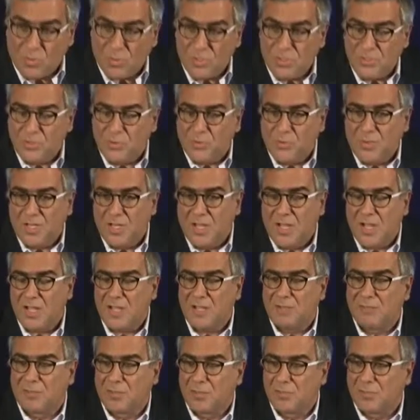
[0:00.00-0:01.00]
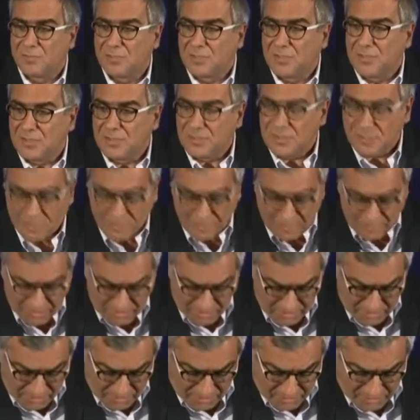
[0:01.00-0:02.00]
Once we have all of this,
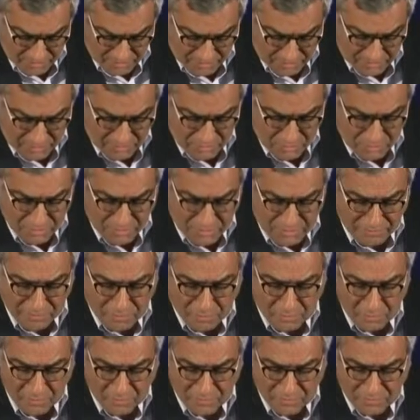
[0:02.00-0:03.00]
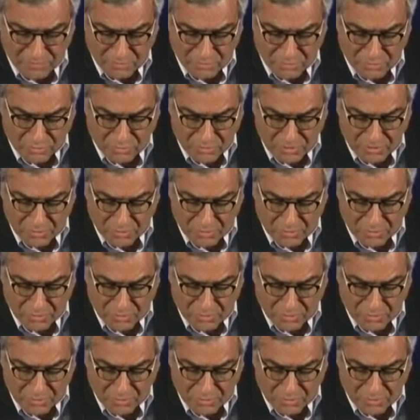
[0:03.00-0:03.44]
the developer of the